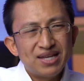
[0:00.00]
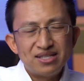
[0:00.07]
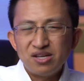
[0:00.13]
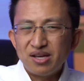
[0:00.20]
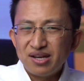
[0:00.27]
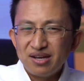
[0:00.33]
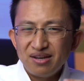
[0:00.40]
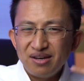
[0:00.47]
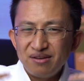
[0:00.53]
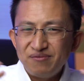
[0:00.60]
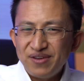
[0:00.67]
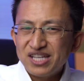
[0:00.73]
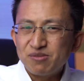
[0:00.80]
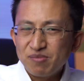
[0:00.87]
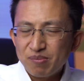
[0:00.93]
That's on an
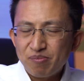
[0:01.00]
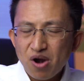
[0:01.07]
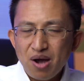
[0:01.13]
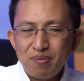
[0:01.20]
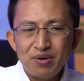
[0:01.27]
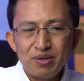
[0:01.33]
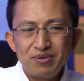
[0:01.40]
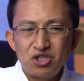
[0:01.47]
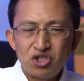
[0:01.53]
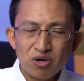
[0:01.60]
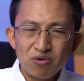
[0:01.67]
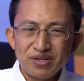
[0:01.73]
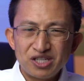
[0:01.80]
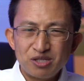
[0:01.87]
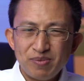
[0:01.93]
investment property, but
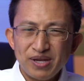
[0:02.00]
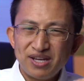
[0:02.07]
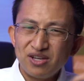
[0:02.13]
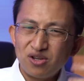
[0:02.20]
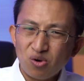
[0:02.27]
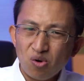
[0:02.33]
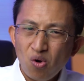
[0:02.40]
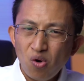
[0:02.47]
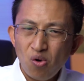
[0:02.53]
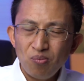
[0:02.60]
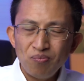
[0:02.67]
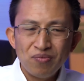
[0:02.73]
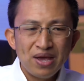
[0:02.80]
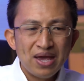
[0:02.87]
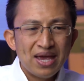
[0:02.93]
generally speaking, your
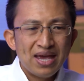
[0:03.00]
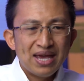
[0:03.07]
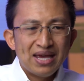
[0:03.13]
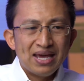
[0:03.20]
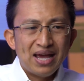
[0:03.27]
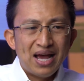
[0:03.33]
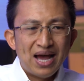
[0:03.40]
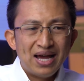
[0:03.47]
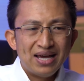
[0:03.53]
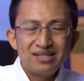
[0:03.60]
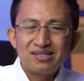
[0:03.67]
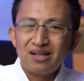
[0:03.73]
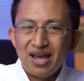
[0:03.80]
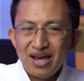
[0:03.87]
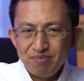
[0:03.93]
home
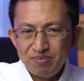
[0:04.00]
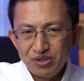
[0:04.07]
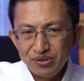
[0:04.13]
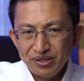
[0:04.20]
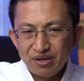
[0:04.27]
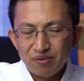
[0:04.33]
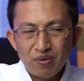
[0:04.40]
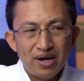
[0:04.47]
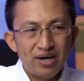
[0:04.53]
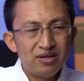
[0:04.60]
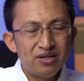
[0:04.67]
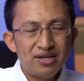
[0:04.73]
is a liability, right?